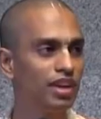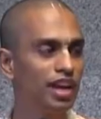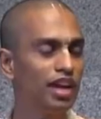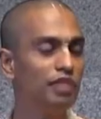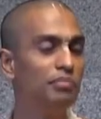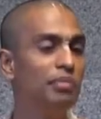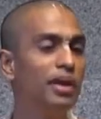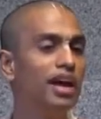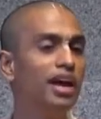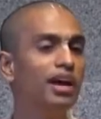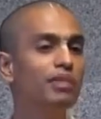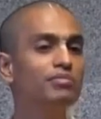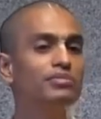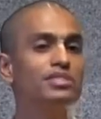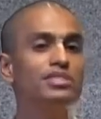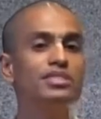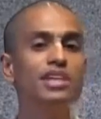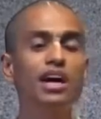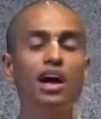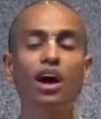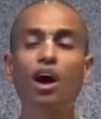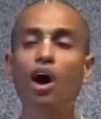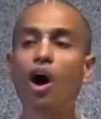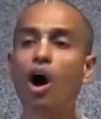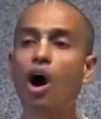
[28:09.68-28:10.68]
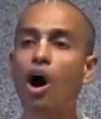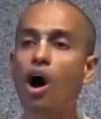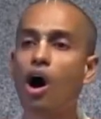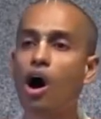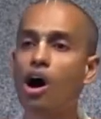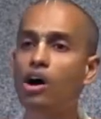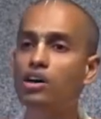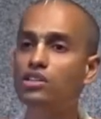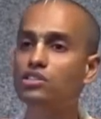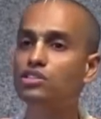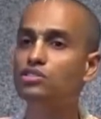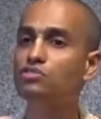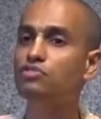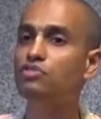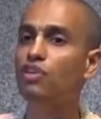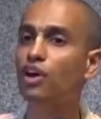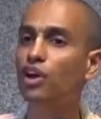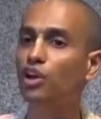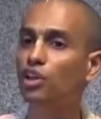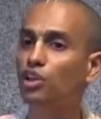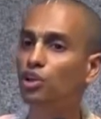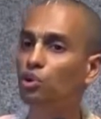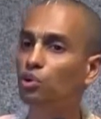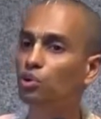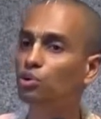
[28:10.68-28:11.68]
It becomes the cause
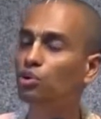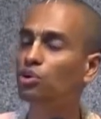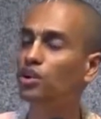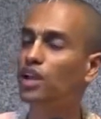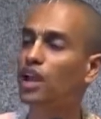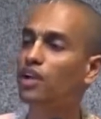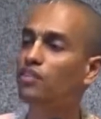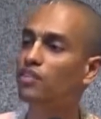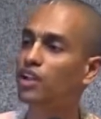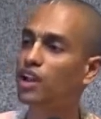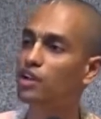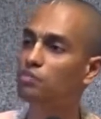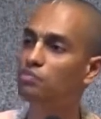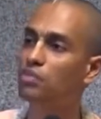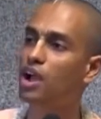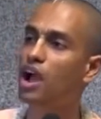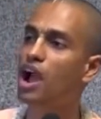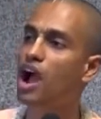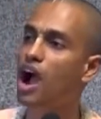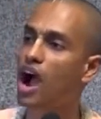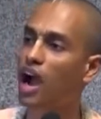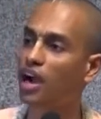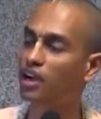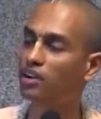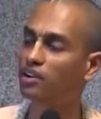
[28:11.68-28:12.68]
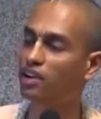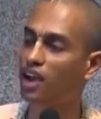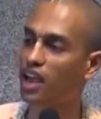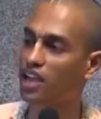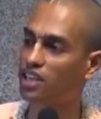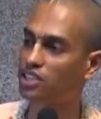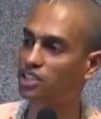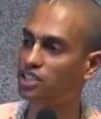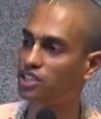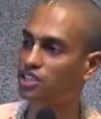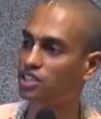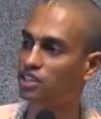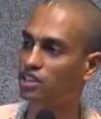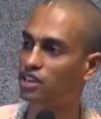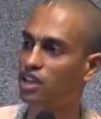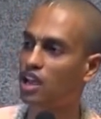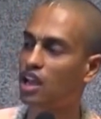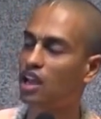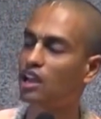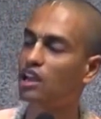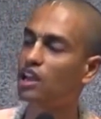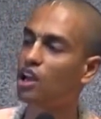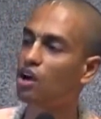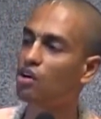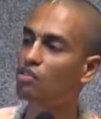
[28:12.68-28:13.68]
for you to develop attraction,
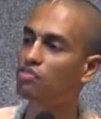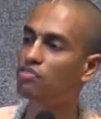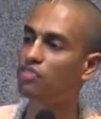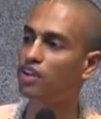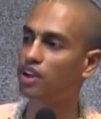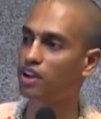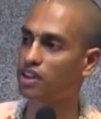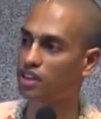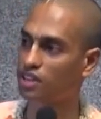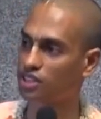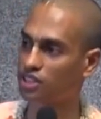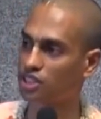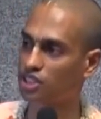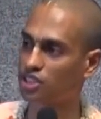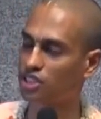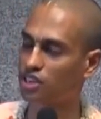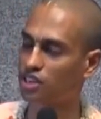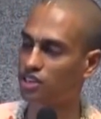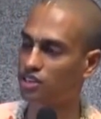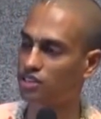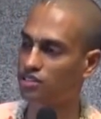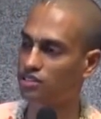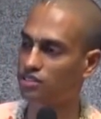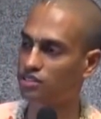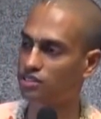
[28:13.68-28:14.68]
love for Krishna.